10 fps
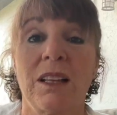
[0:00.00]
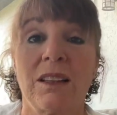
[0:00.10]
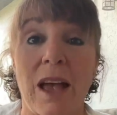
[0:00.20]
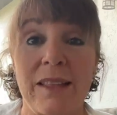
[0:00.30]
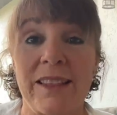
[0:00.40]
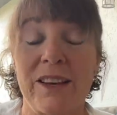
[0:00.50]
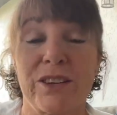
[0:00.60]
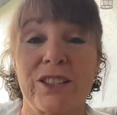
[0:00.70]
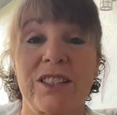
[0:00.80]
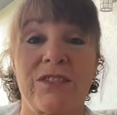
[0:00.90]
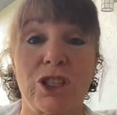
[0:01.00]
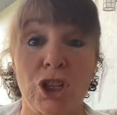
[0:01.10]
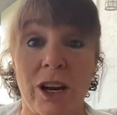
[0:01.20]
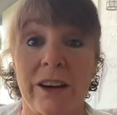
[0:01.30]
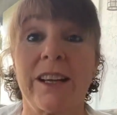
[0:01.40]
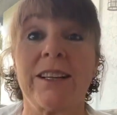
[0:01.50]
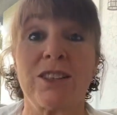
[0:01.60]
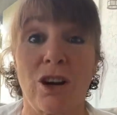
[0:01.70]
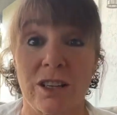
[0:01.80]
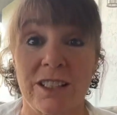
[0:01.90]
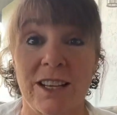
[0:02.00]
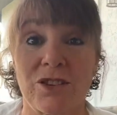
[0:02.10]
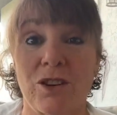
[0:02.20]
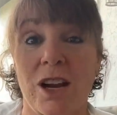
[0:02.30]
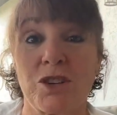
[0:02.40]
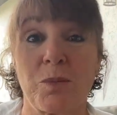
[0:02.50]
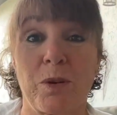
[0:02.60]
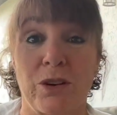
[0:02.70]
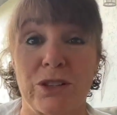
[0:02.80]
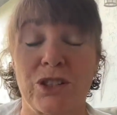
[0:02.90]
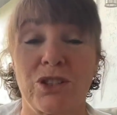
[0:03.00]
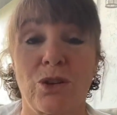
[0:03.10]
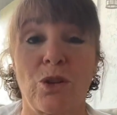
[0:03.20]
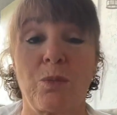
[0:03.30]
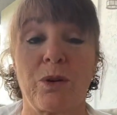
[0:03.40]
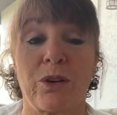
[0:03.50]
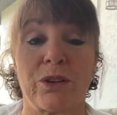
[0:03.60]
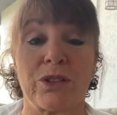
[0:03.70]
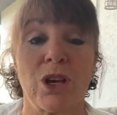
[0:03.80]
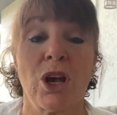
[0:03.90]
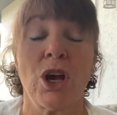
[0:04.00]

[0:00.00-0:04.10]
light leaders, visionaries, heart-centered entrepreneurs and solopreneurs